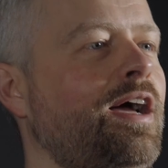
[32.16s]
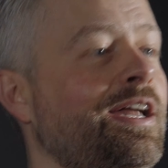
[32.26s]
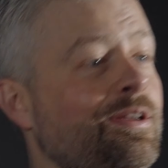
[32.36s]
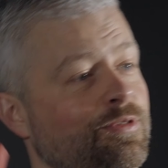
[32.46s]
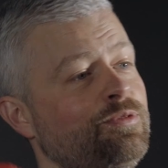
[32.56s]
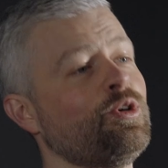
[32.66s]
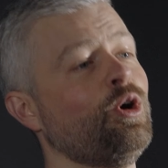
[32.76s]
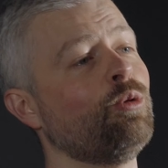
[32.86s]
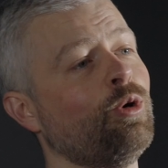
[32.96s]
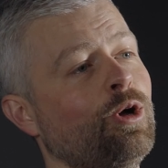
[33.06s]
and if you've
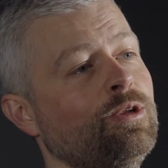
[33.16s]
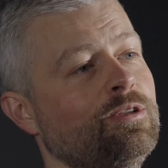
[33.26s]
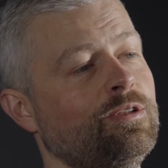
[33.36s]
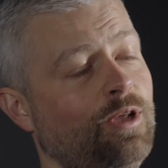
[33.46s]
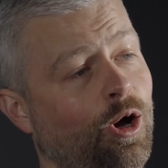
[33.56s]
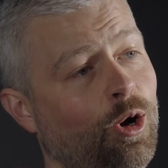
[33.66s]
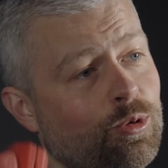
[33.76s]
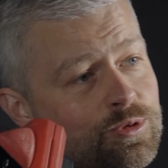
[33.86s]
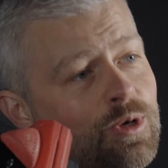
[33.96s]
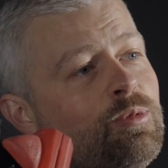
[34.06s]
got one, the
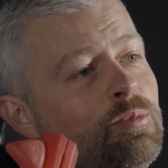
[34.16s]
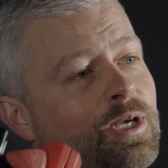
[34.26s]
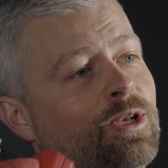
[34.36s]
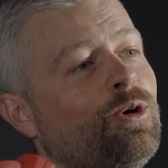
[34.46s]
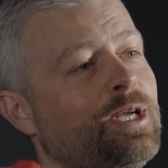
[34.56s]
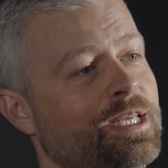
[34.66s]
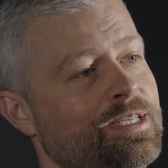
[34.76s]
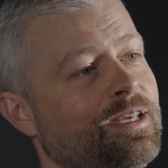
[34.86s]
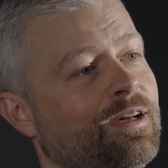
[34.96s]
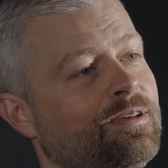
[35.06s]
whole job will be a lot
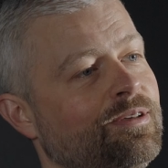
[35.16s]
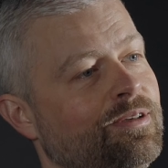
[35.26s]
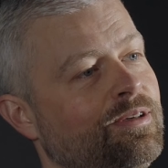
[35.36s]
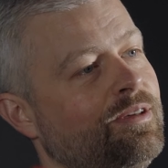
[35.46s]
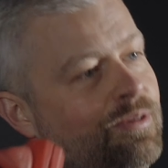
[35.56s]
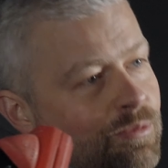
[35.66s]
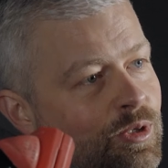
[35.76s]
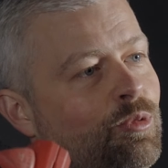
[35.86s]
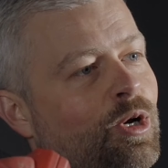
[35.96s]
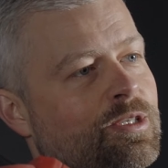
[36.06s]
easier
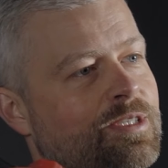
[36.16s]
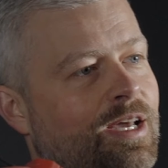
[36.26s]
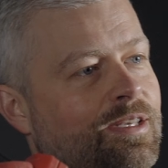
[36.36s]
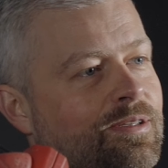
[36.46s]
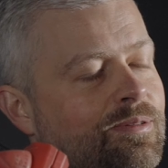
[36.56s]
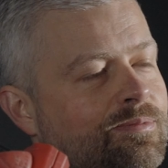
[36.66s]
with a work stand.